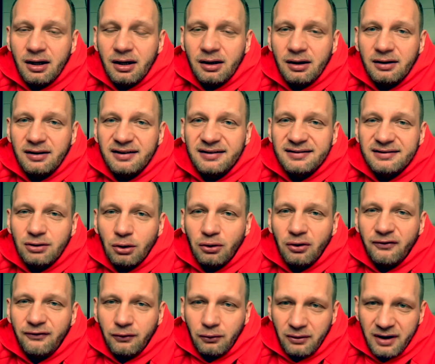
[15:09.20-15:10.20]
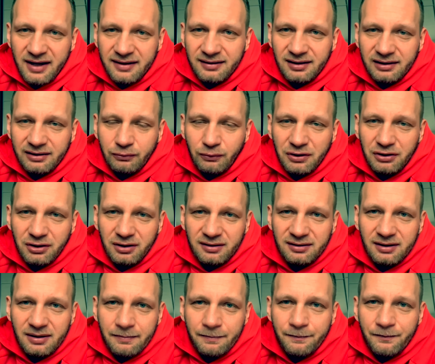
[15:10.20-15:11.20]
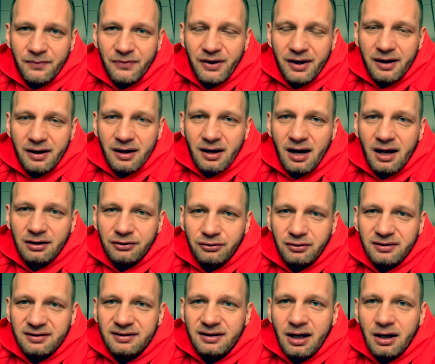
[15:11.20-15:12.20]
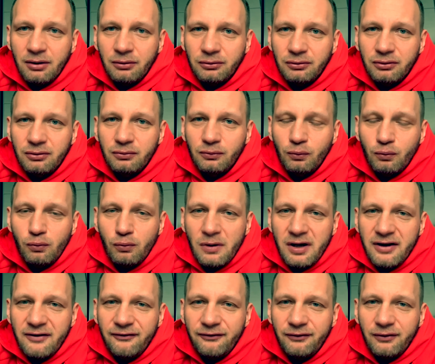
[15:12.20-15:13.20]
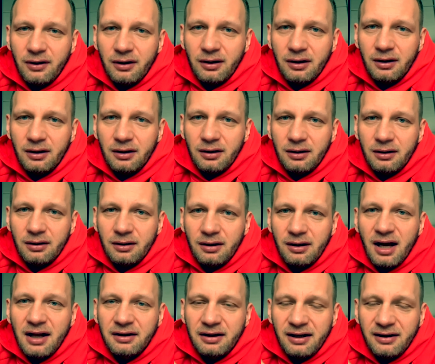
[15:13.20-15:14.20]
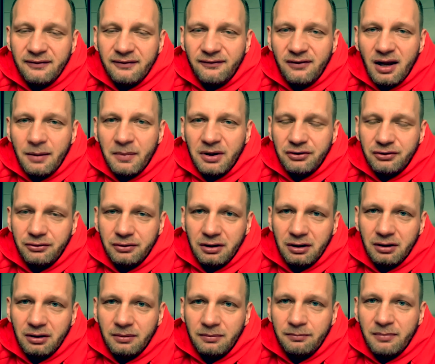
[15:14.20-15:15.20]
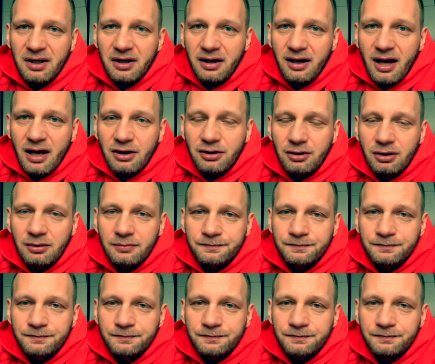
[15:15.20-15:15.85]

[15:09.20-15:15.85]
sonophoresis, which is the ultrasound with anti-inflammatory medication.